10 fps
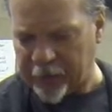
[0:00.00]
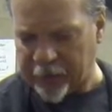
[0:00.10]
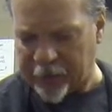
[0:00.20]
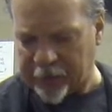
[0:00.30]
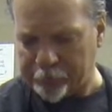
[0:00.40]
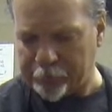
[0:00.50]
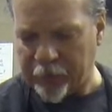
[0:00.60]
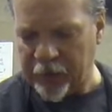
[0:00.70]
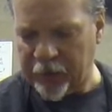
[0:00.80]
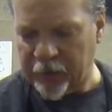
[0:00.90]
Um,
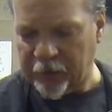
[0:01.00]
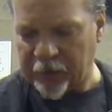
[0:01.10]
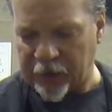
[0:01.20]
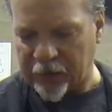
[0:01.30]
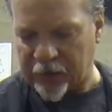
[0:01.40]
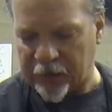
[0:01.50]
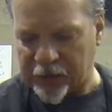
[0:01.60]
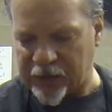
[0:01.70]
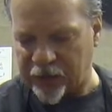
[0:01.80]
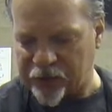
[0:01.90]
let the
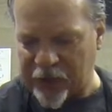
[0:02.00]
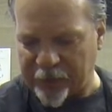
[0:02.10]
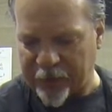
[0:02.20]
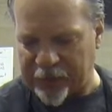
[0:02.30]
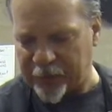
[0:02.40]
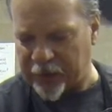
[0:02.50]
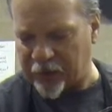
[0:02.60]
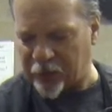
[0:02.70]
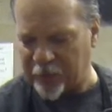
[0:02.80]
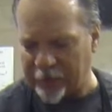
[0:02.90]
steel shot might be a
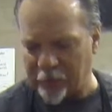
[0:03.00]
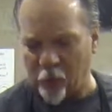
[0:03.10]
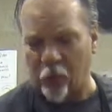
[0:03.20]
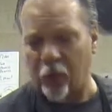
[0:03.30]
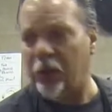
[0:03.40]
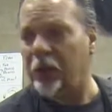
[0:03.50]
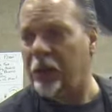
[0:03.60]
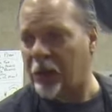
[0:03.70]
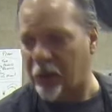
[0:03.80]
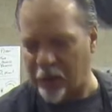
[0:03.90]
little bit more
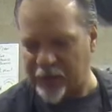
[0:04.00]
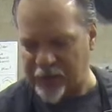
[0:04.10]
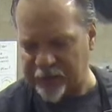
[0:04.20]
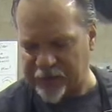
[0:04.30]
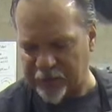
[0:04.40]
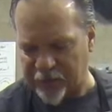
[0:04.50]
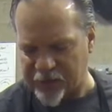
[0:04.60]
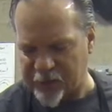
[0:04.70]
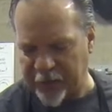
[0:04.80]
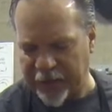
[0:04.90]
aggressive as far
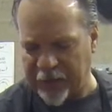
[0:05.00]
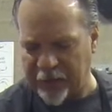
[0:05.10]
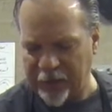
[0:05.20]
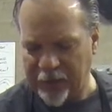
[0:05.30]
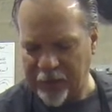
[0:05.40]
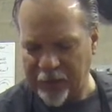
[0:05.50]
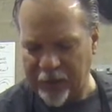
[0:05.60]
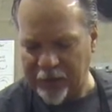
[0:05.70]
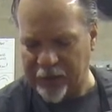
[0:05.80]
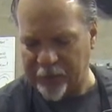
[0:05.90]
as speed,
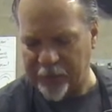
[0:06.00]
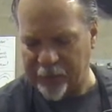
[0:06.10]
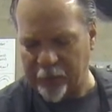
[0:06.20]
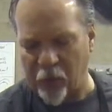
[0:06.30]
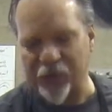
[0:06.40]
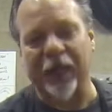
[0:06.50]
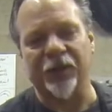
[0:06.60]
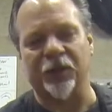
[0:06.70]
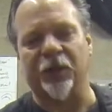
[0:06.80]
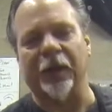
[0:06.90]
uh, but in most
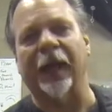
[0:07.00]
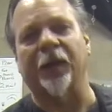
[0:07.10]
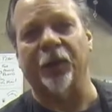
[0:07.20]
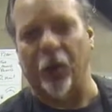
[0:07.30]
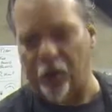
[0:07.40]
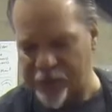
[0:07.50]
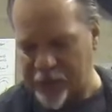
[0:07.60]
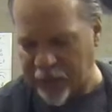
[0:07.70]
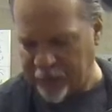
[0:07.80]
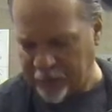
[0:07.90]
cases you're not going to notice
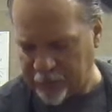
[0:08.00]
that.